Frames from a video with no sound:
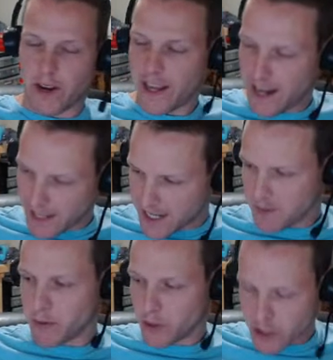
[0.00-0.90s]
You kind of keep
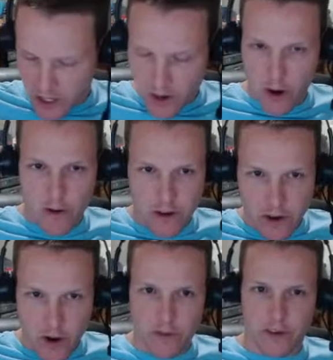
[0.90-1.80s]
pushing it over and
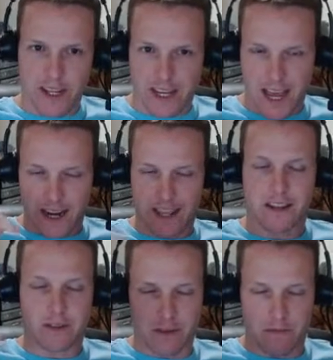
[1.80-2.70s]
over. They kind of
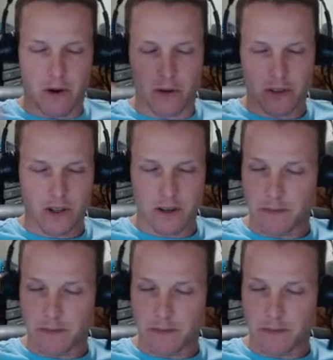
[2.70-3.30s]
get the motor started.